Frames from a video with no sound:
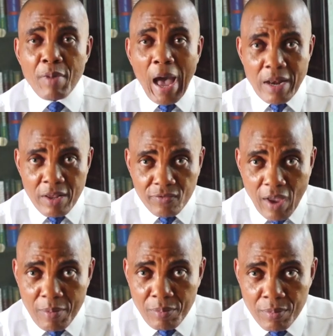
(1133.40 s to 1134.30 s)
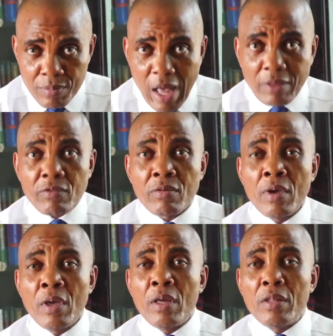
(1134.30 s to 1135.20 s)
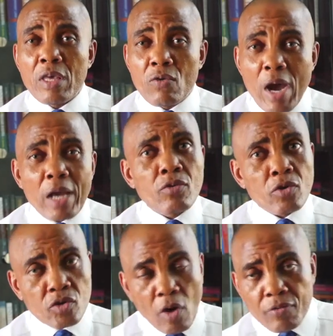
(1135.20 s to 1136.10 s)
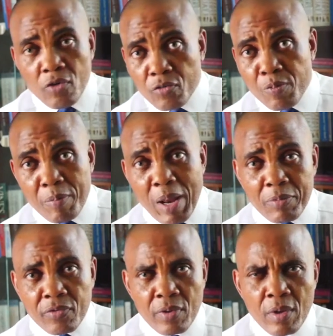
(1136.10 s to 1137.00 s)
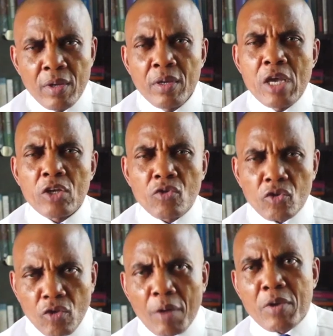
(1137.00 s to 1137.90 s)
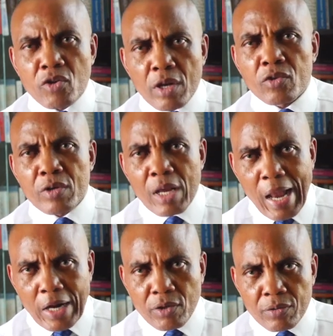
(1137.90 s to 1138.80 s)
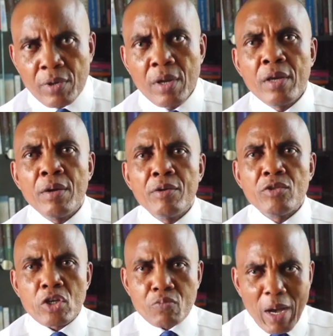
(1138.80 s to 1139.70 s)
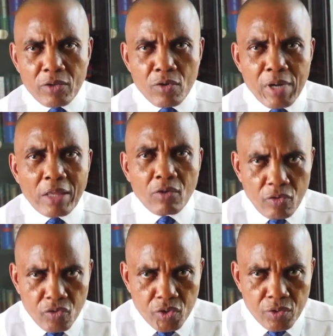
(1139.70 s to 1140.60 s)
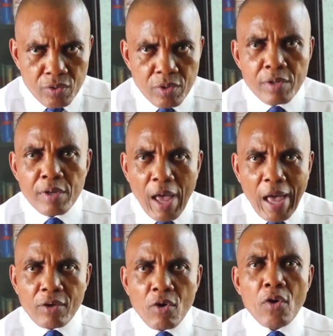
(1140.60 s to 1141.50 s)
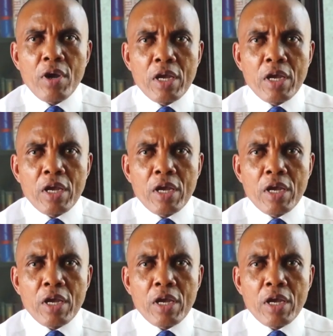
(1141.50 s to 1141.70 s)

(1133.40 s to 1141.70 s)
at this time that the way to solve those problems is to stop the journey to the election, dismantle that constitution, and go